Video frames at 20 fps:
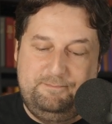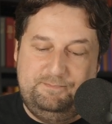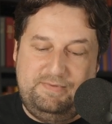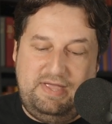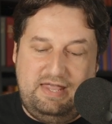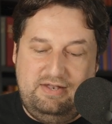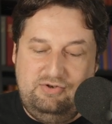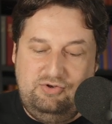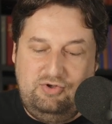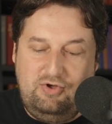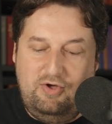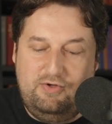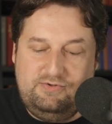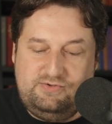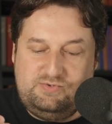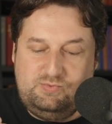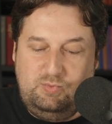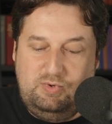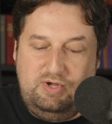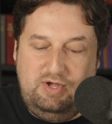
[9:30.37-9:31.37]
And
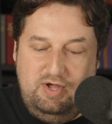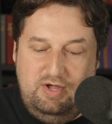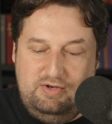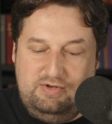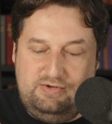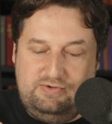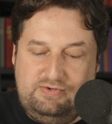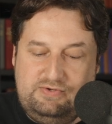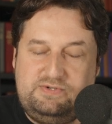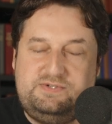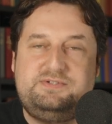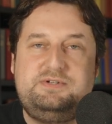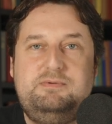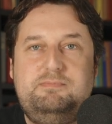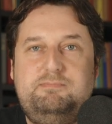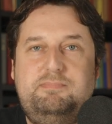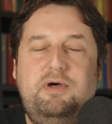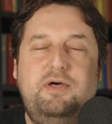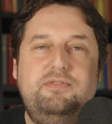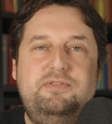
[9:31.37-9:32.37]
God's word
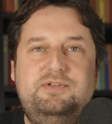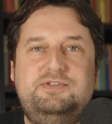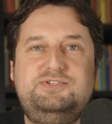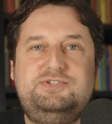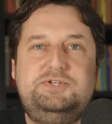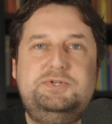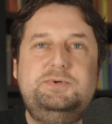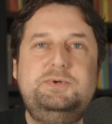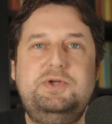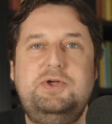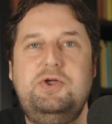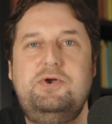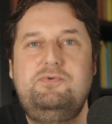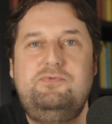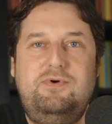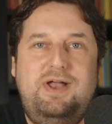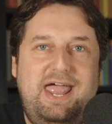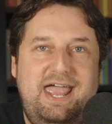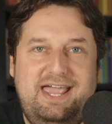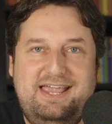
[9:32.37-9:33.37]
doesn't bother to
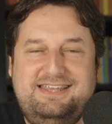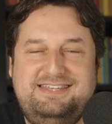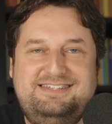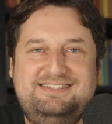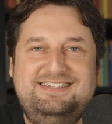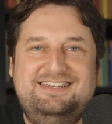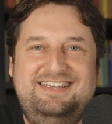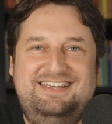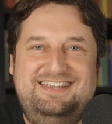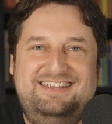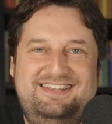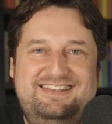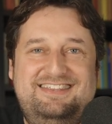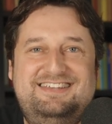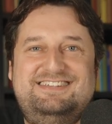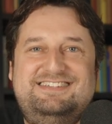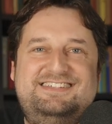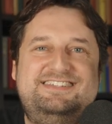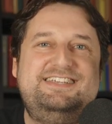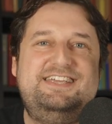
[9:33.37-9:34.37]
correct
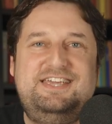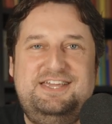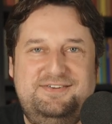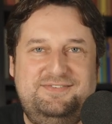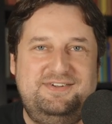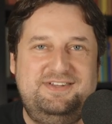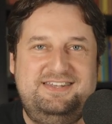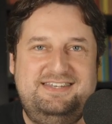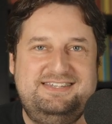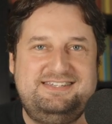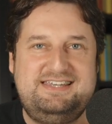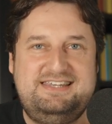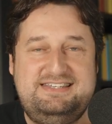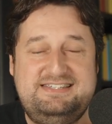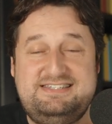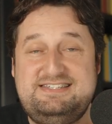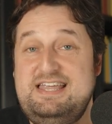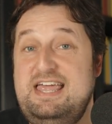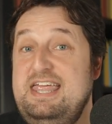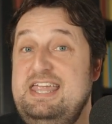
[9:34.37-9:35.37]
this servant
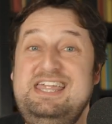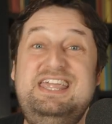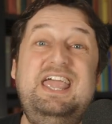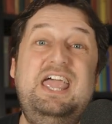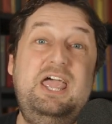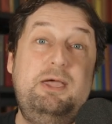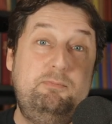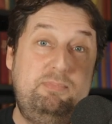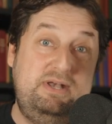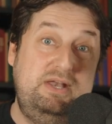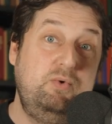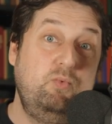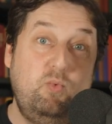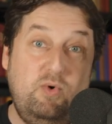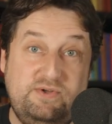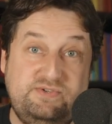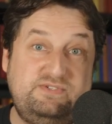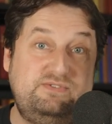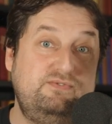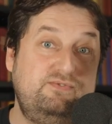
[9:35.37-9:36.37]
and say, but it
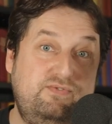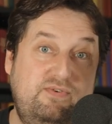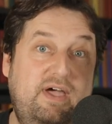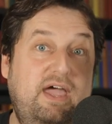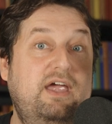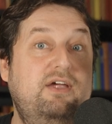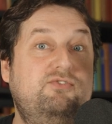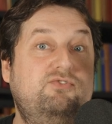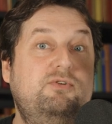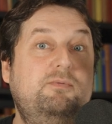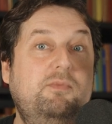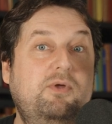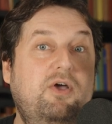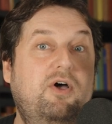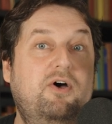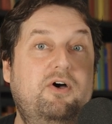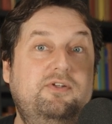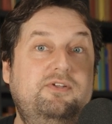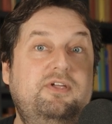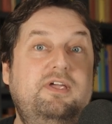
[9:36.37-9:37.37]
wasn't fire from
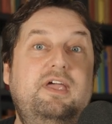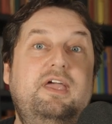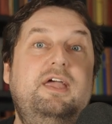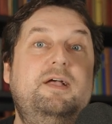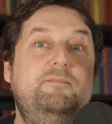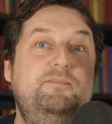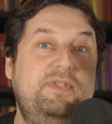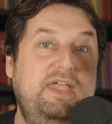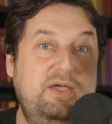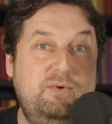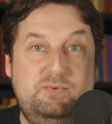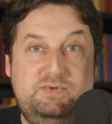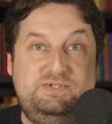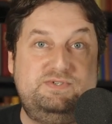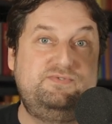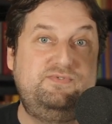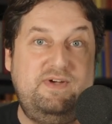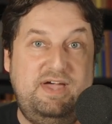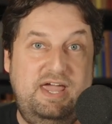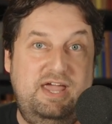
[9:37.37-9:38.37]
God, it
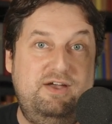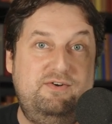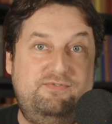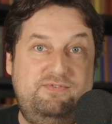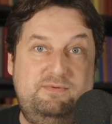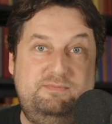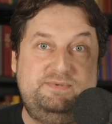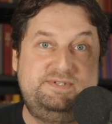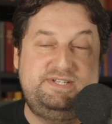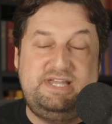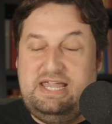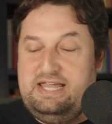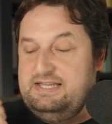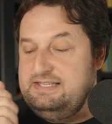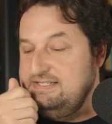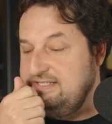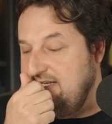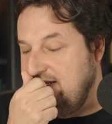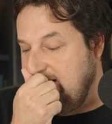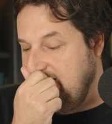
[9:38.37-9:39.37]
was fire from
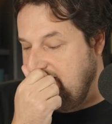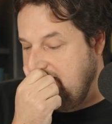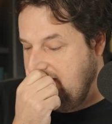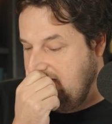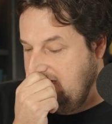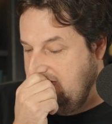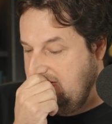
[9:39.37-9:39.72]
Satan.